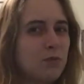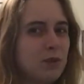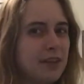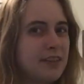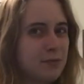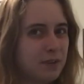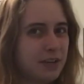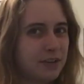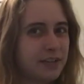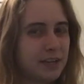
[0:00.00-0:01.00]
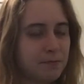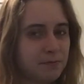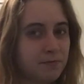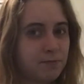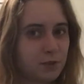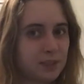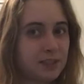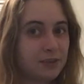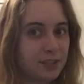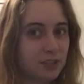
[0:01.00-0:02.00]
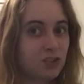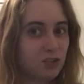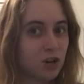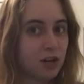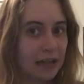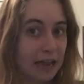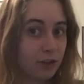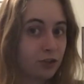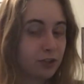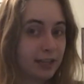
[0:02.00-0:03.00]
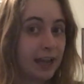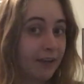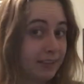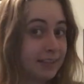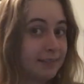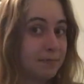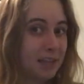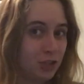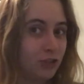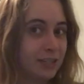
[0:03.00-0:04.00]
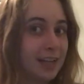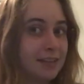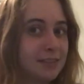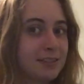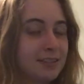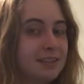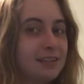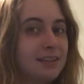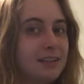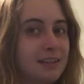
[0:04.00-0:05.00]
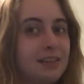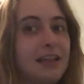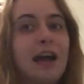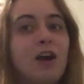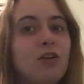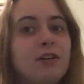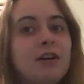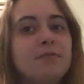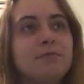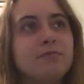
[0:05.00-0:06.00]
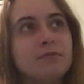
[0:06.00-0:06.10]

I think we're gearing up for the series to start actually having major deaths now.